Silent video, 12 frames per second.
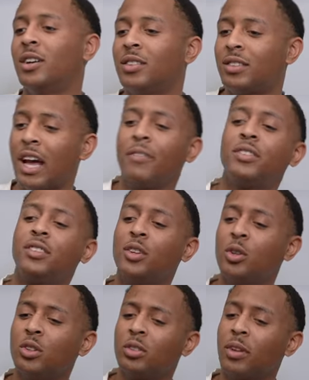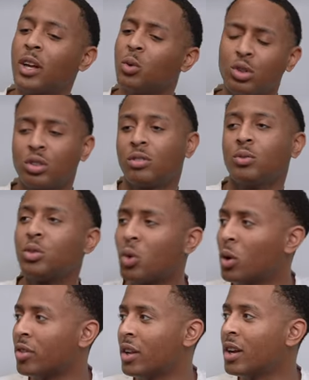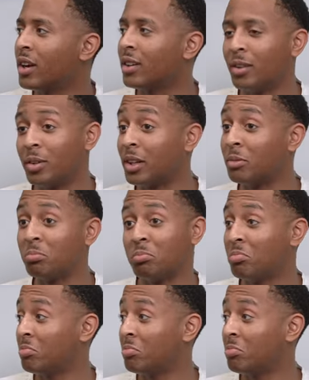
Staff and COs are like, what's wrong with your hair? I'm like,